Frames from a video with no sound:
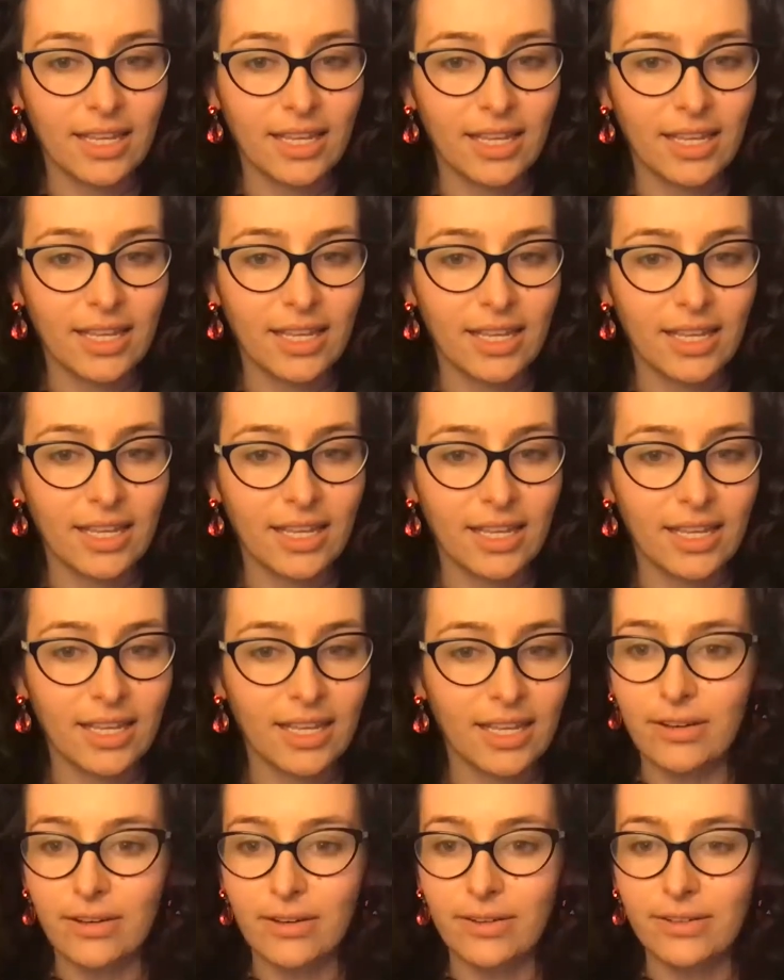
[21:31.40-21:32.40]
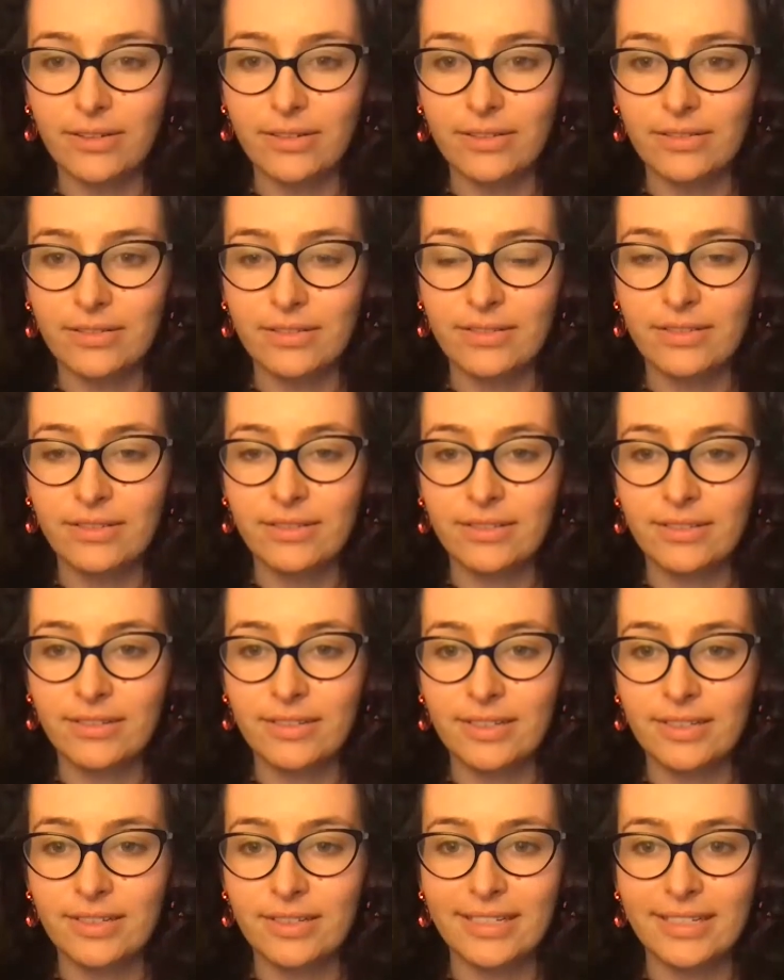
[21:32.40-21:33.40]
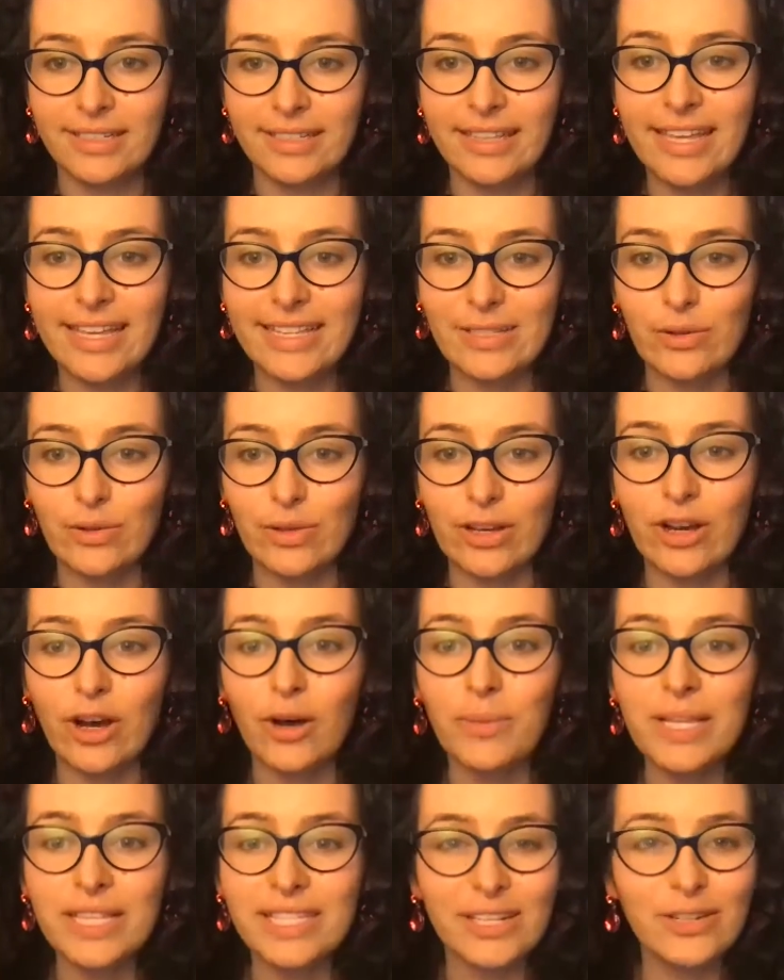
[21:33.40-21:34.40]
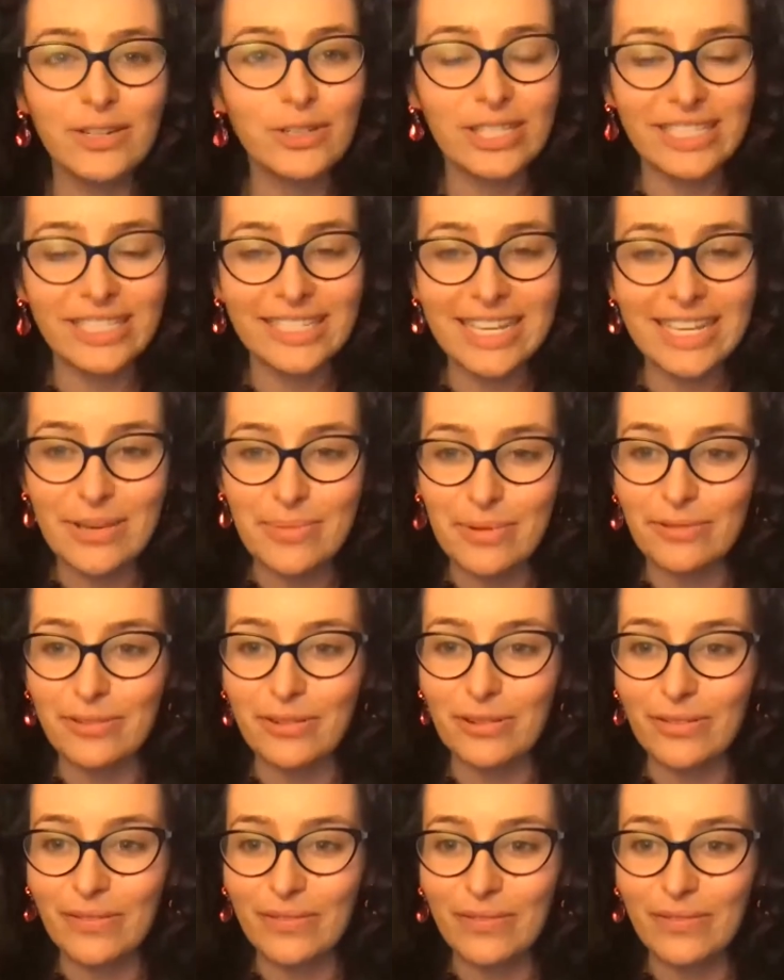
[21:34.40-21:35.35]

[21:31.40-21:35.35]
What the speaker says: There we go. There's all the comments. I couldn't see you before.